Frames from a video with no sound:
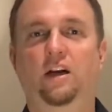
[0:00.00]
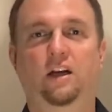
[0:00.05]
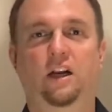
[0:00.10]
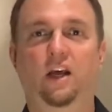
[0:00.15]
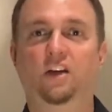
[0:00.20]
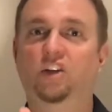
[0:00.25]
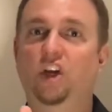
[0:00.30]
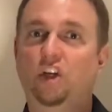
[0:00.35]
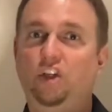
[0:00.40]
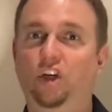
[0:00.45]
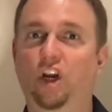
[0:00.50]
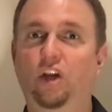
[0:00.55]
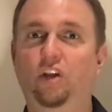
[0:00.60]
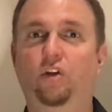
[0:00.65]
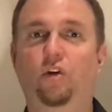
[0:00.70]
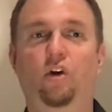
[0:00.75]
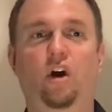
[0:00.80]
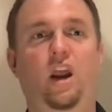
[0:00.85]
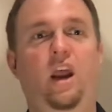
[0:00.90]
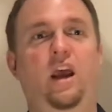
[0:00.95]
And as I shake
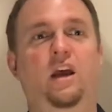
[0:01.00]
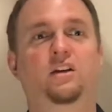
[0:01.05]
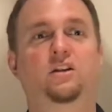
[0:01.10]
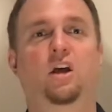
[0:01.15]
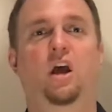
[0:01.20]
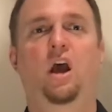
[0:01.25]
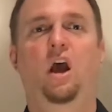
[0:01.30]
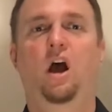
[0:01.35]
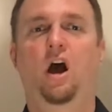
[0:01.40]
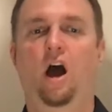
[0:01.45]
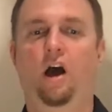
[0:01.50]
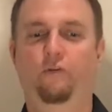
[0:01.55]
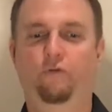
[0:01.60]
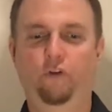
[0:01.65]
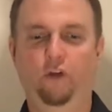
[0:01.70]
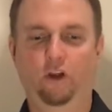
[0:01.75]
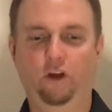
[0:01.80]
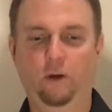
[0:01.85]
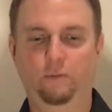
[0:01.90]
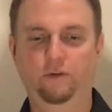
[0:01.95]
their hands, I
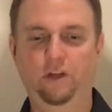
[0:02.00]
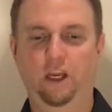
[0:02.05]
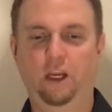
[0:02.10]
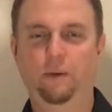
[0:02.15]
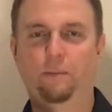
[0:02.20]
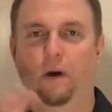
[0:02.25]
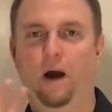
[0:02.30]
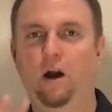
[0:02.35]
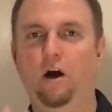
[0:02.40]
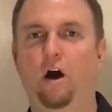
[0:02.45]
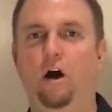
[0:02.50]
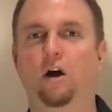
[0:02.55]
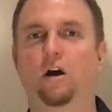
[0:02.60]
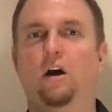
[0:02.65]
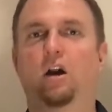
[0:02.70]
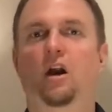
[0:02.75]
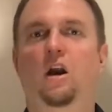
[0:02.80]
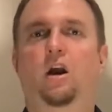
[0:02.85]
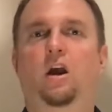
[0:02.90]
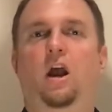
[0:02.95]
feel like I'm taking my
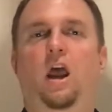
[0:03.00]
heart